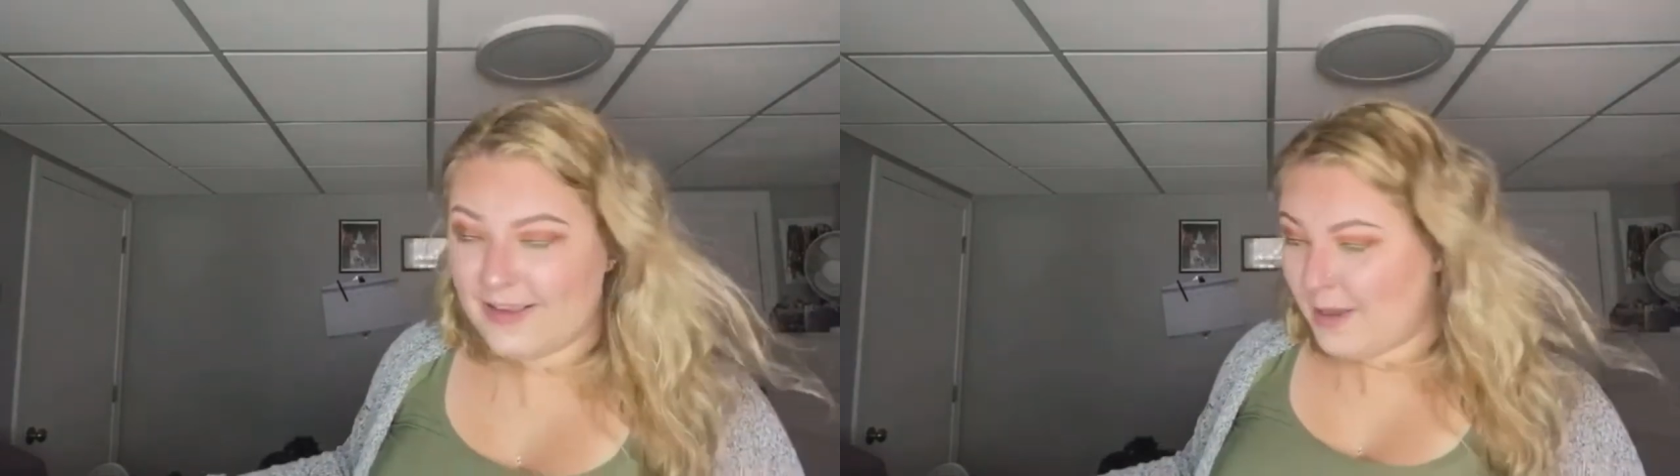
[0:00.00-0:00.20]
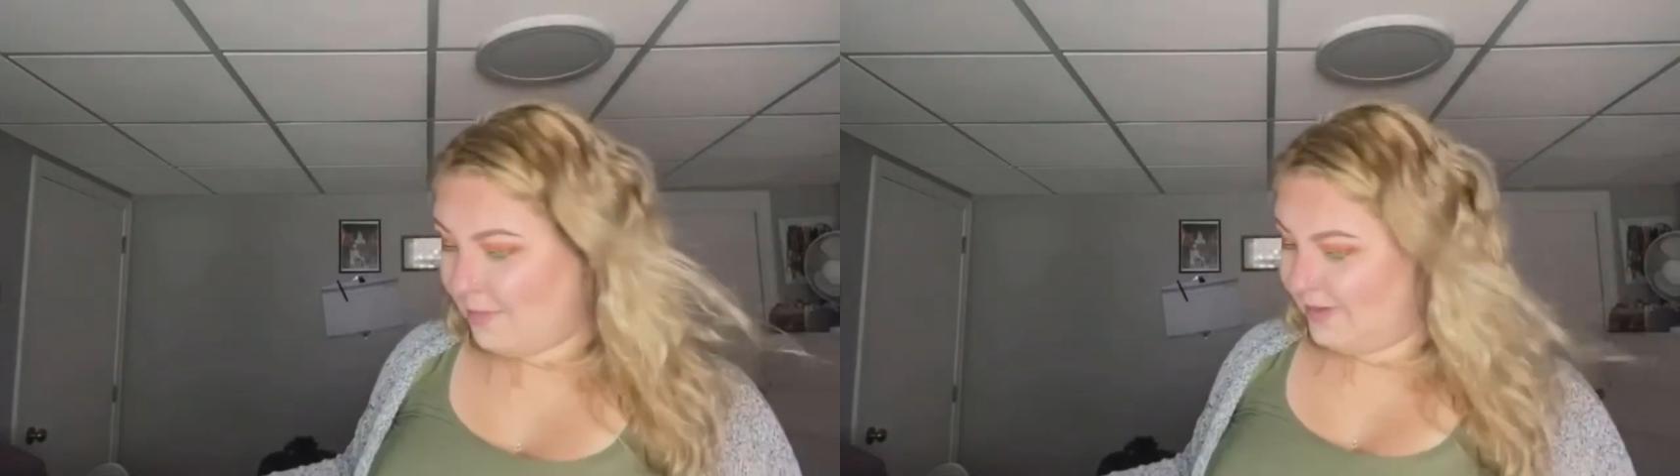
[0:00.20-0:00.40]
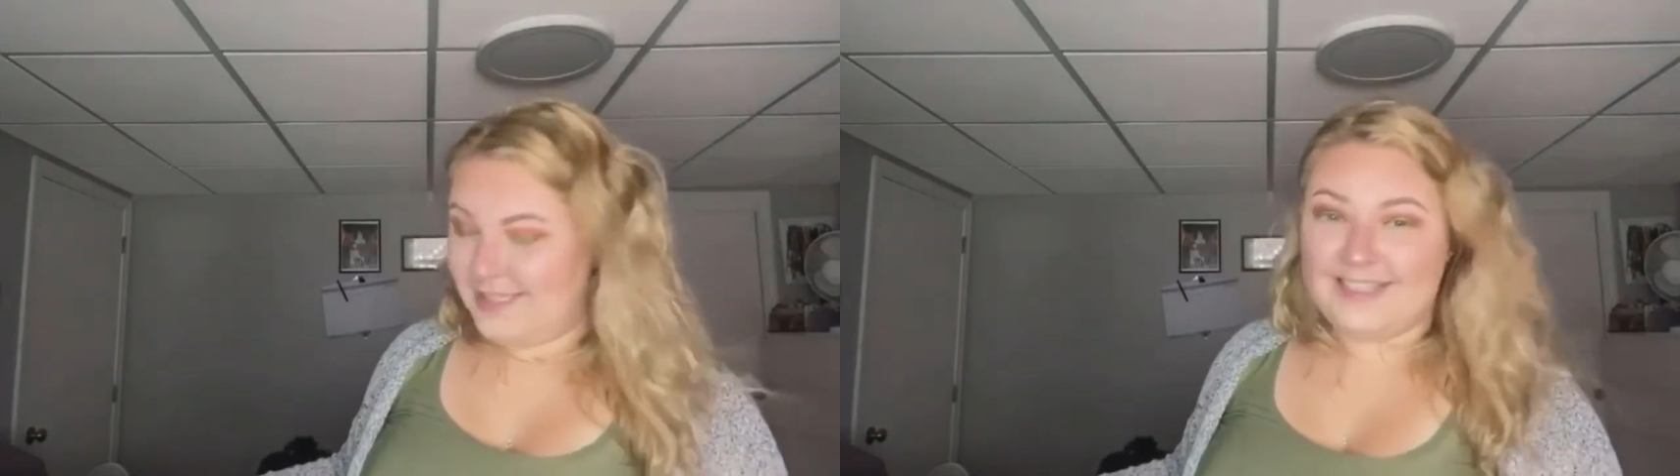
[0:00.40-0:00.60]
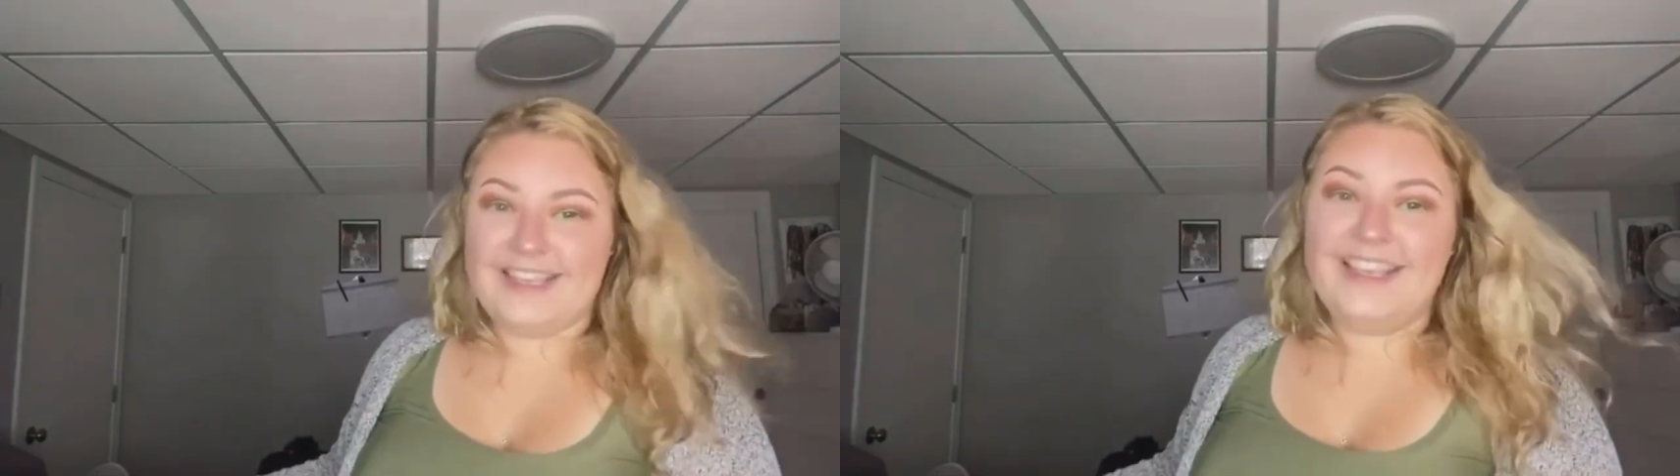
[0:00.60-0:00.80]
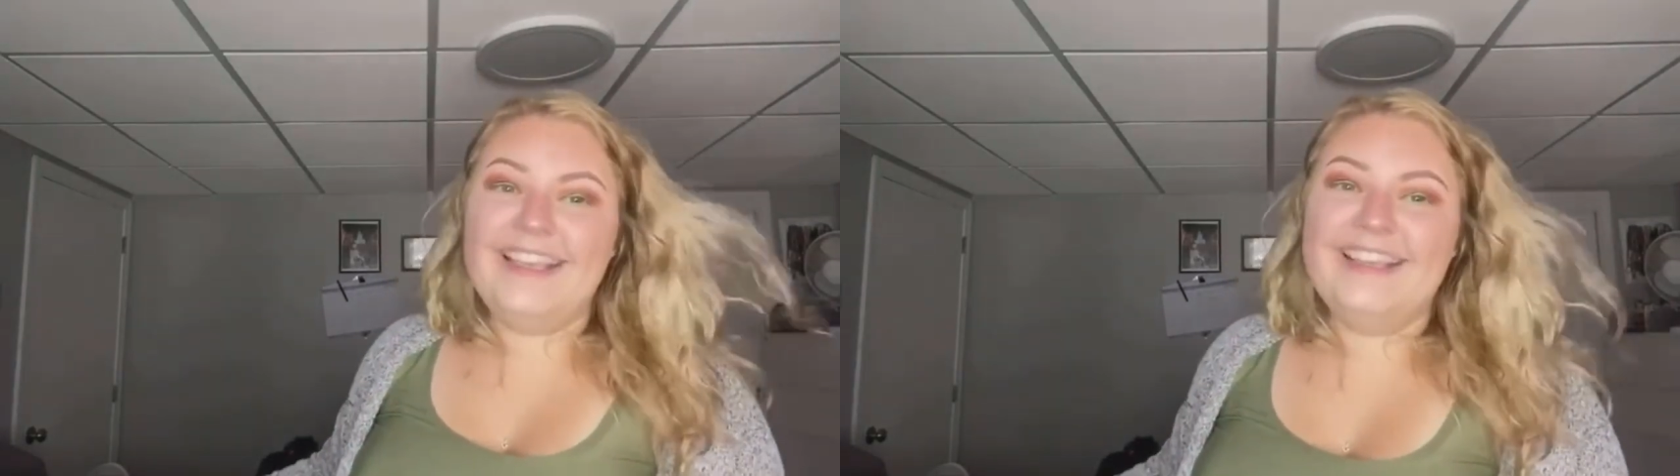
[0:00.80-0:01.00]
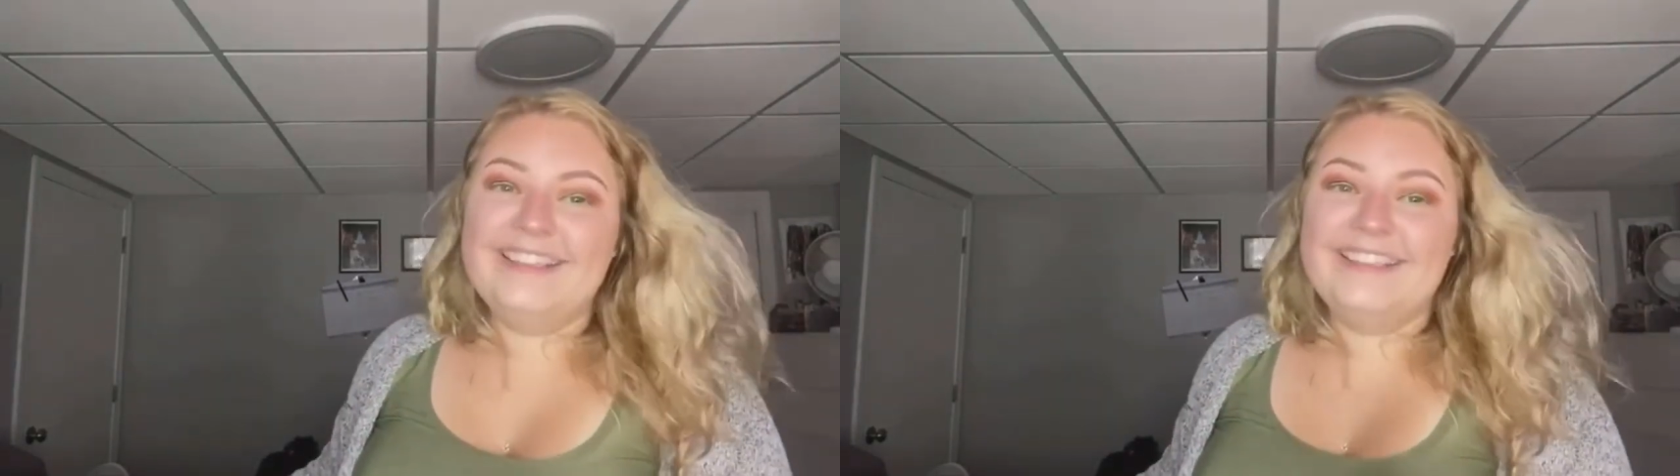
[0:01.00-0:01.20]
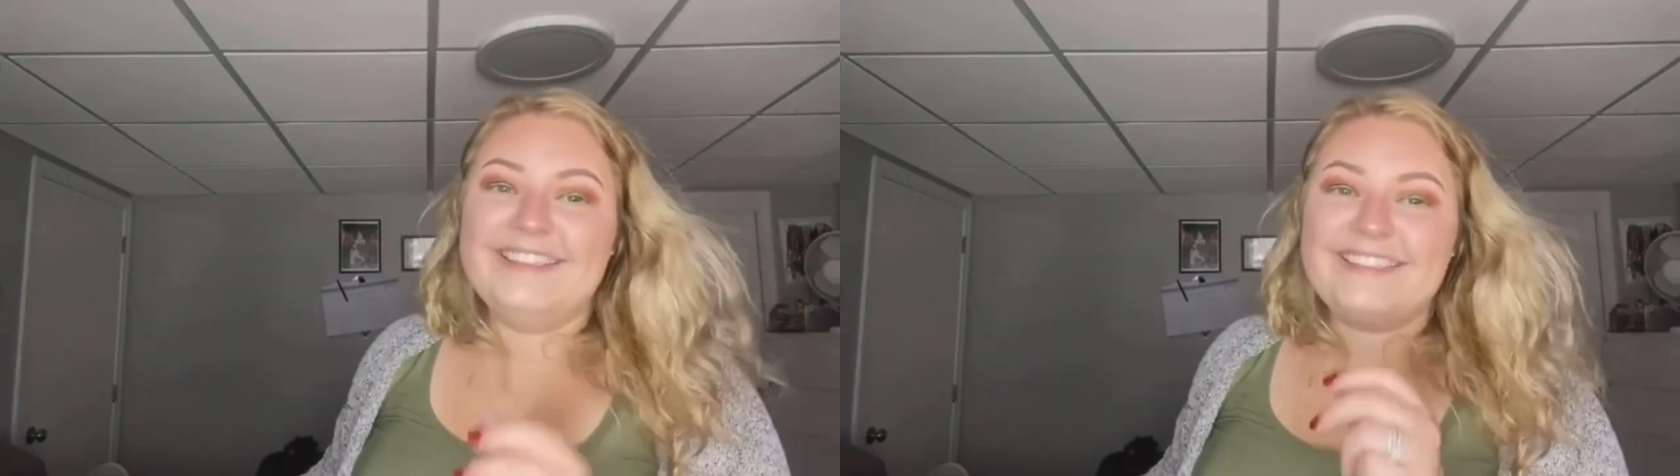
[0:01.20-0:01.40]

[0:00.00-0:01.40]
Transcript: But he's